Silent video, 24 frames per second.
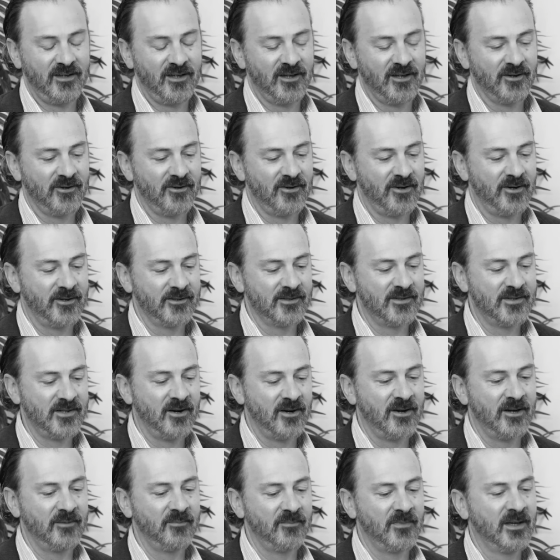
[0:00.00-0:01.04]
you know, on
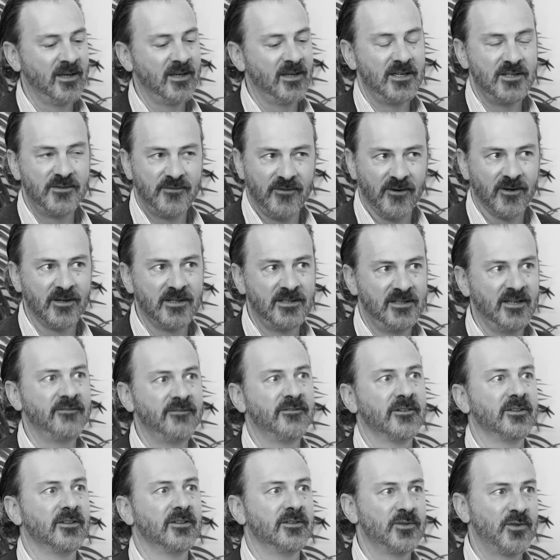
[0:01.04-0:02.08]
time is very
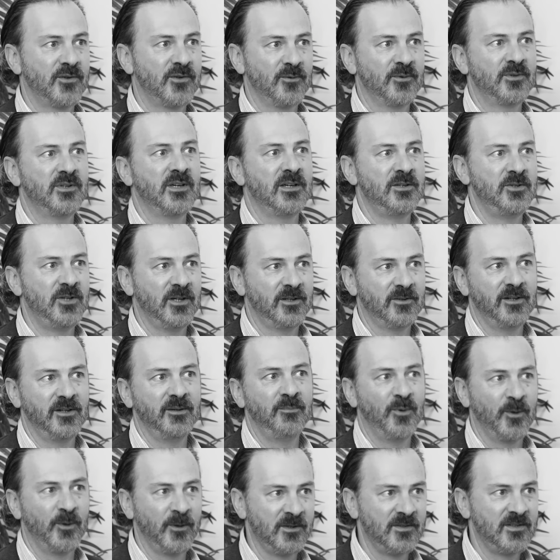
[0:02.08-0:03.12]
different than
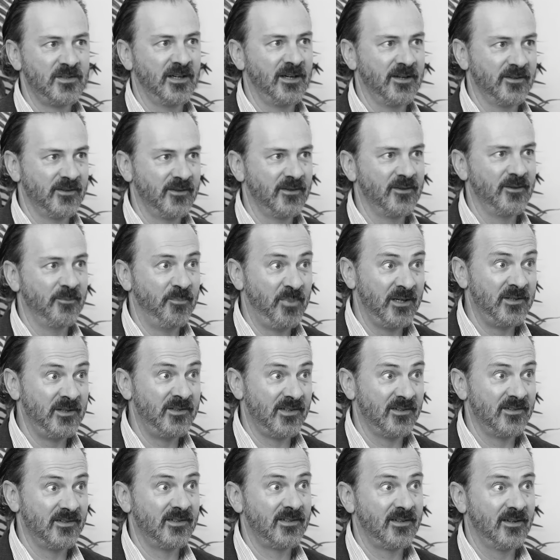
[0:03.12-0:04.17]
strategically putting together the
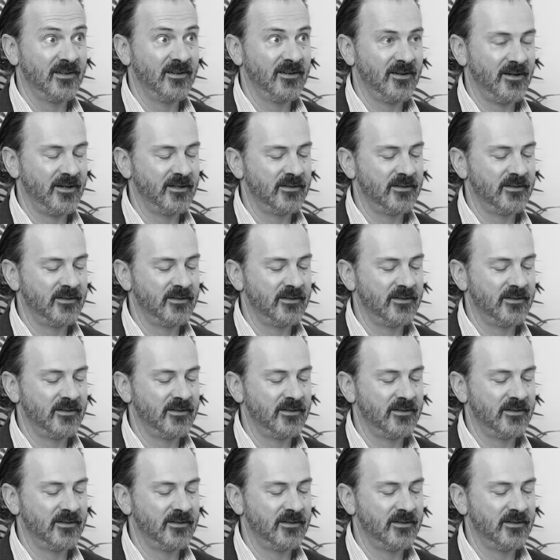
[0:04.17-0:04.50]
pieces